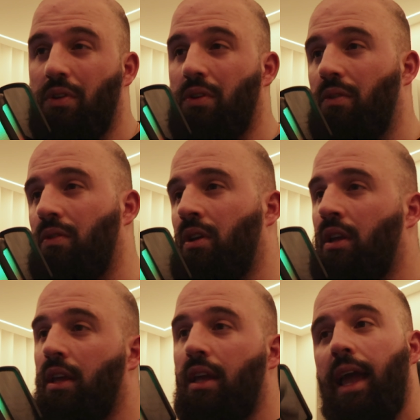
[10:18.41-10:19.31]
you know,
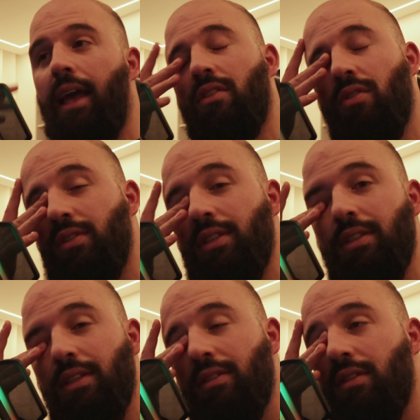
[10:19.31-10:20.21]
and
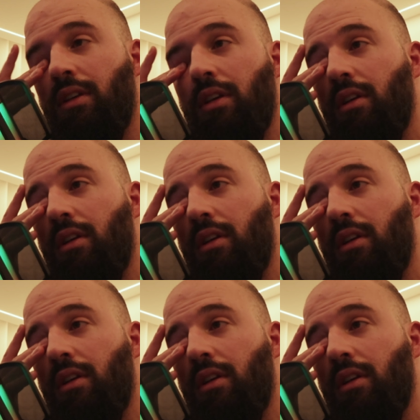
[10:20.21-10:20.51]
consistent,